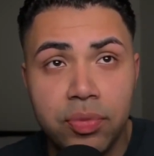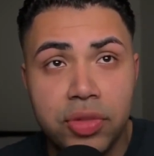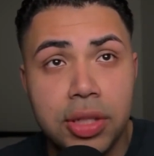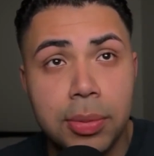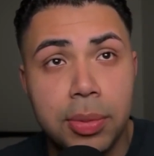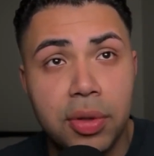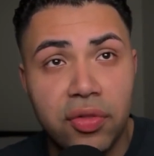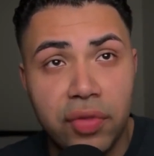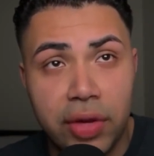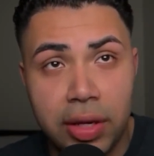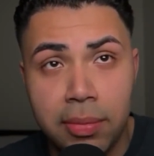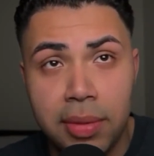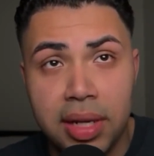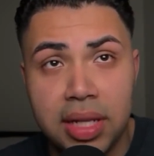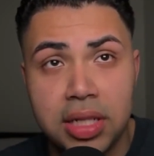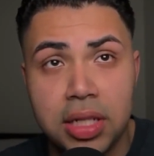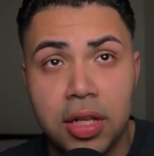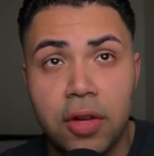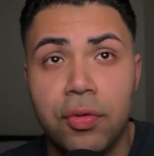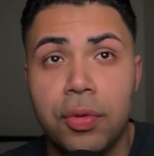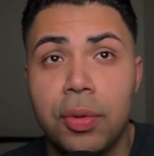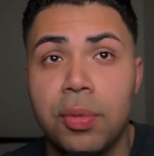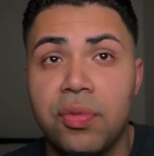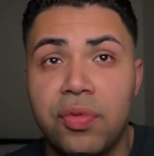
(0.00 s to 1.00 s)
to prevent
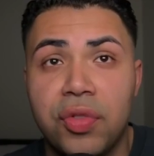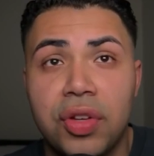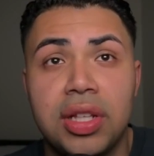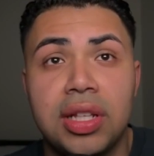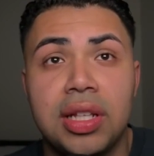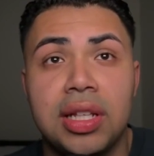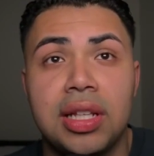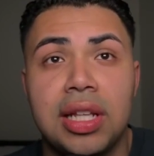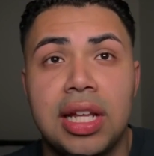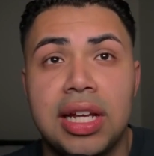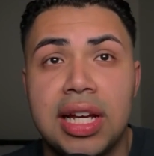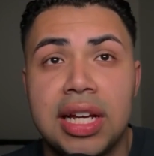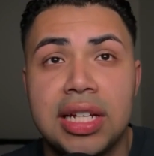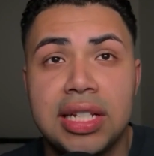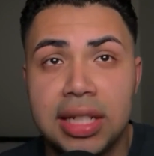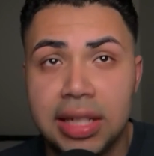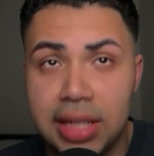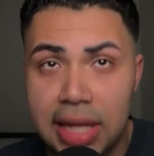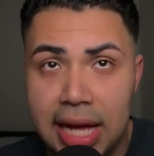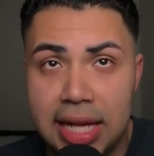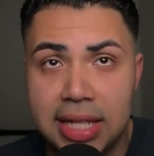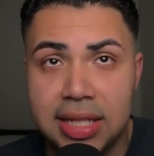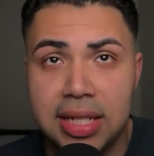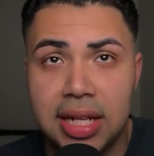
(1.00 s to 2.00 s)
myself from feeling like I did
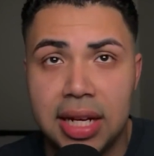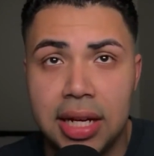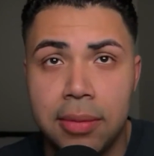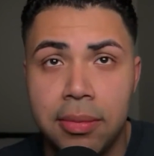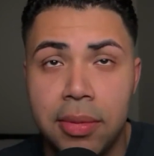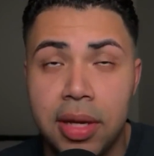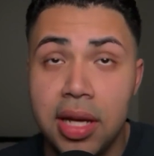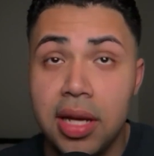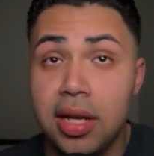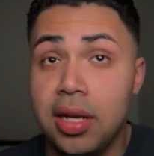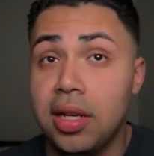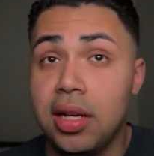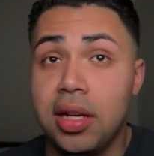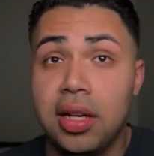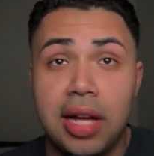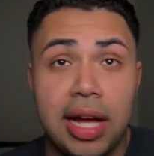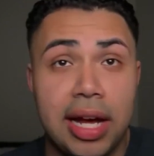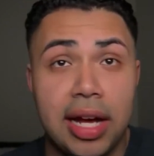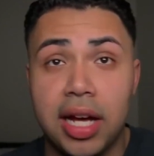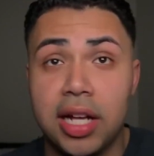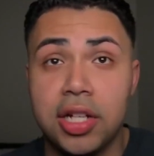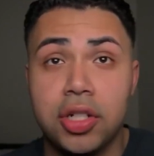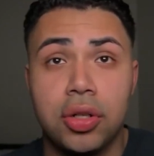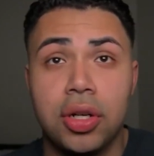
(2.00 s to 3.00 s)
last time, I
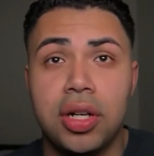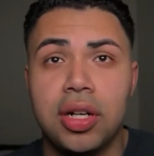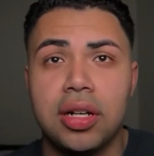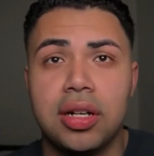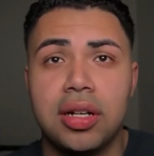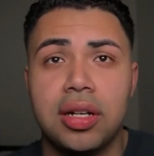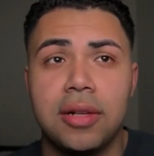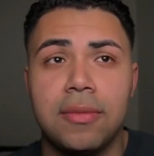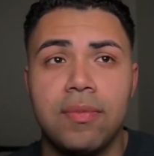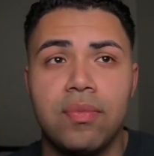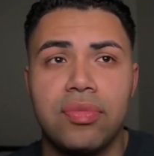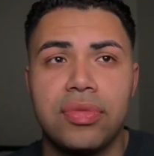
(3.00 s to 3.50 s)
got drunk.